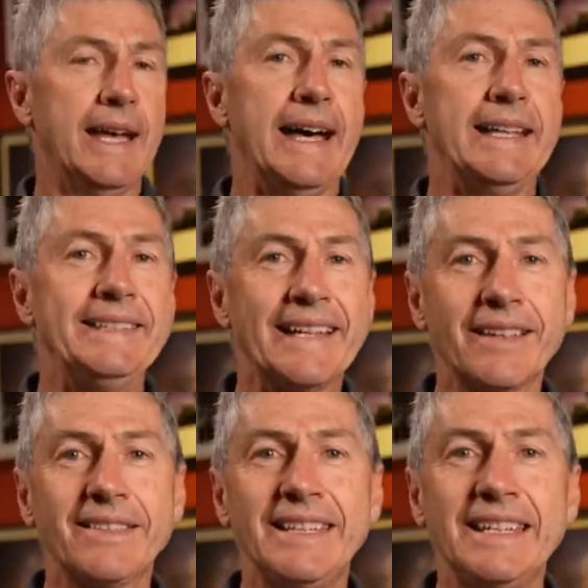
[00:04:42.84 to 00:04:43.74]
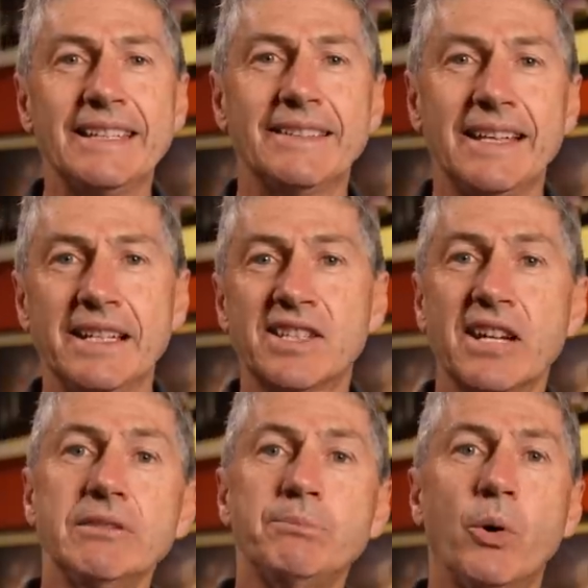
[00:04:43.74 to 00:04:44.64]
Another thing that is
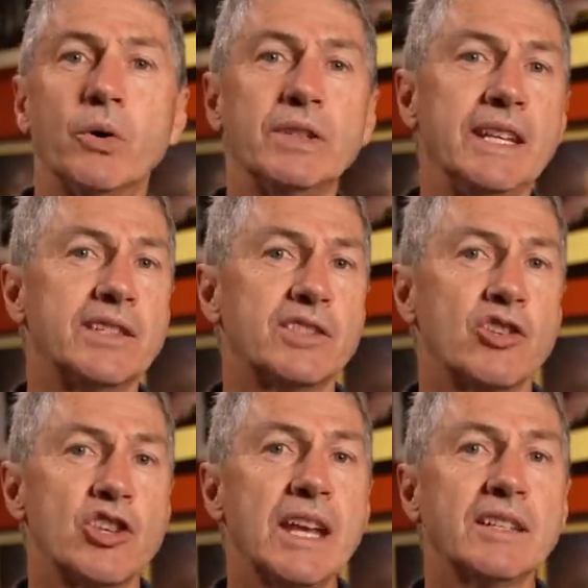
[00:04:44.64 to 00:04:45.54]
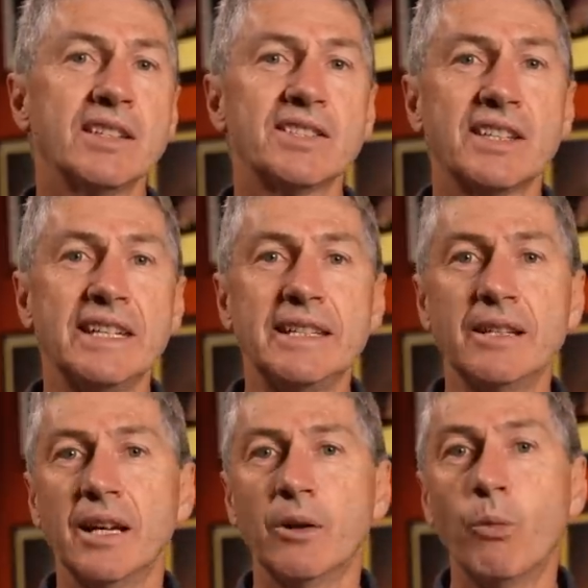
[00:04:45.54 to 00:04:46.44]
so important is to check to
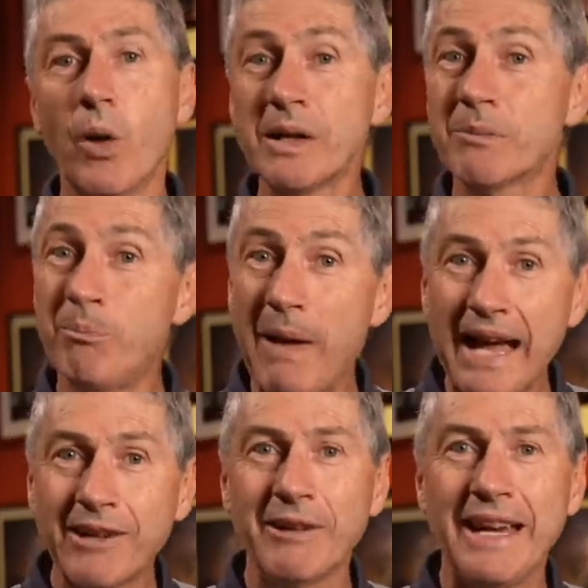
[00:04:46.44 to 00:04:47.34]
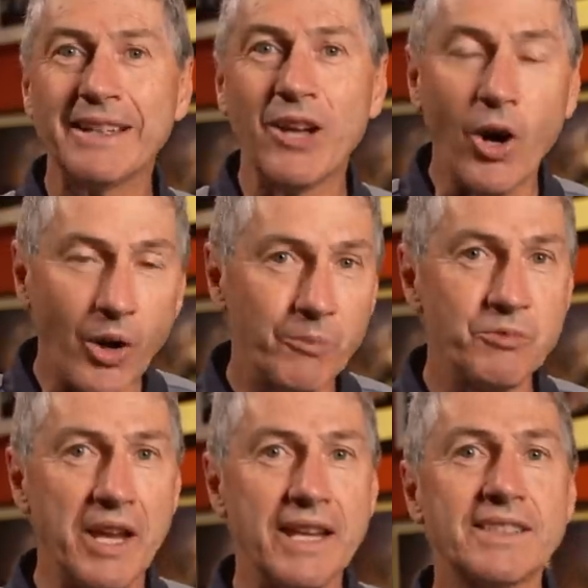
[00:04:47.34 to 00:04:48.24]
see what background
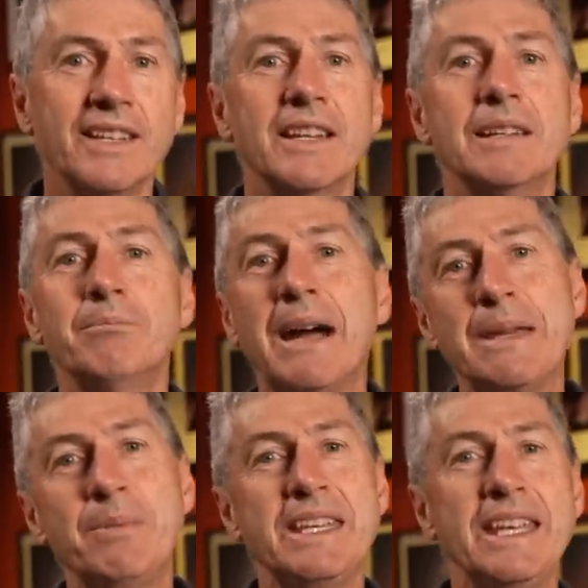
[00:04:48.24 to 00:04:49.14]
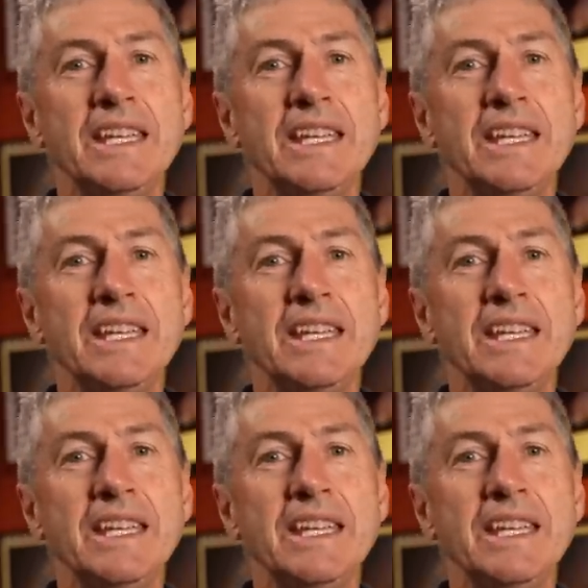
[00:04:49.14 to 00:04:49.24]
objects may be